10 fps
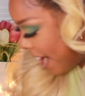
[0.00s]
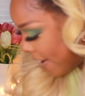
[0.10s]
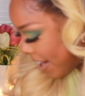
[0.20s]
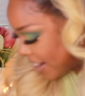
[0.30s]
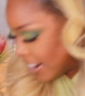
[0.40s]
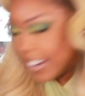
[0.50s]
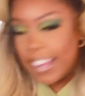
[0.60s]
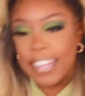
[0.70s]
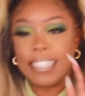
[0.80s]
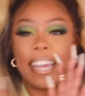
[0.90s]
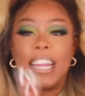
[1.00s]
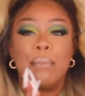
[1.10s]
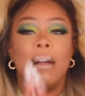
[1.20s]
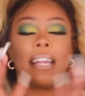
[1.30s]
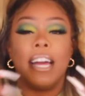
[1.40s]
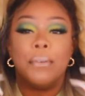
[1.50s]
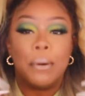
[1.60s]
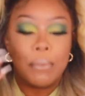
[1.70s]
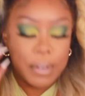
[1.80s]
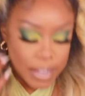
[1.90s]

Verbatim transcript: Okay, the last item, I got one more